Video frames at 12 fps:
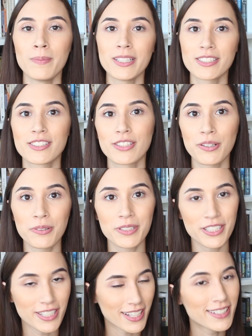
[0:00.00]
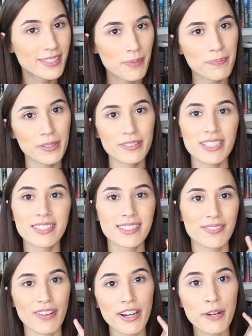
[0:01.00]
So she ends up building
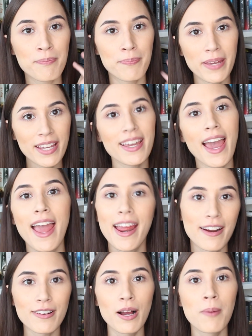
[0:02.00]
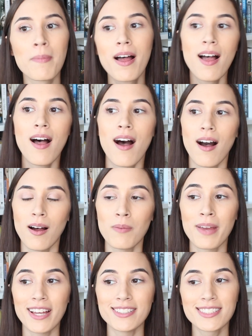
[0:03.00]
this very big harem,
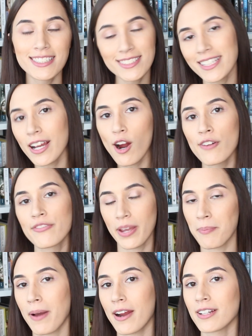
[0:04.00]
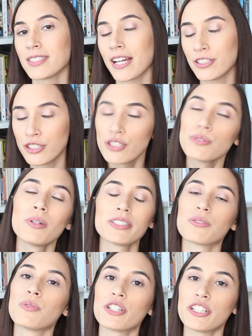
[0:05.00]
and since they are vampires, I do want
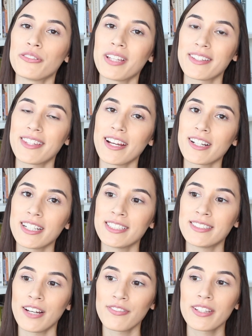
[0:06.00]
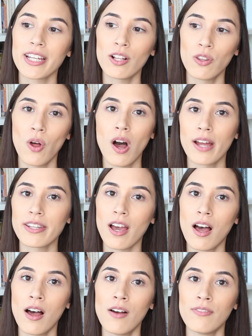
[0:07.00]
to warn you that there is definitely a lot
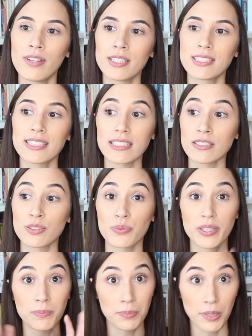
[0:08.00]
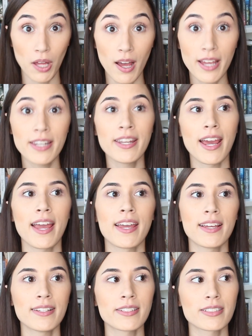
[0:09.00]
of scenes with blood,
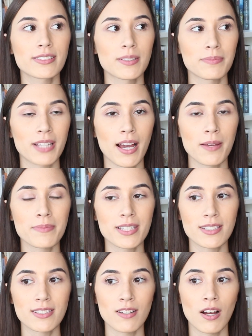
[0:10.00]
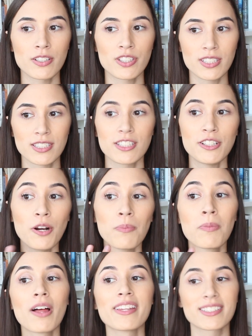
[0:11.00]
and sometimes it's not just,
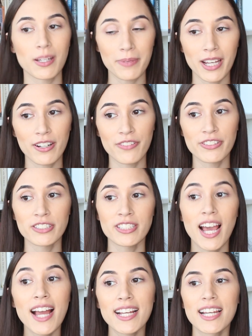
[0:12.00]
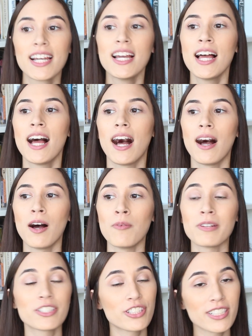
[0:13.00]
blood that's coming out of your neck.
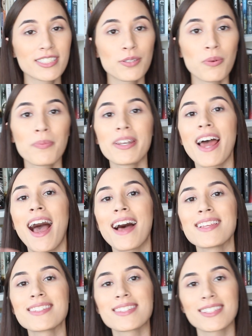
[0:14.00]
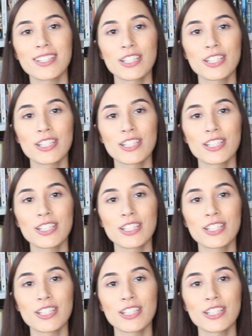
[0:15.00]
She is a woman, has,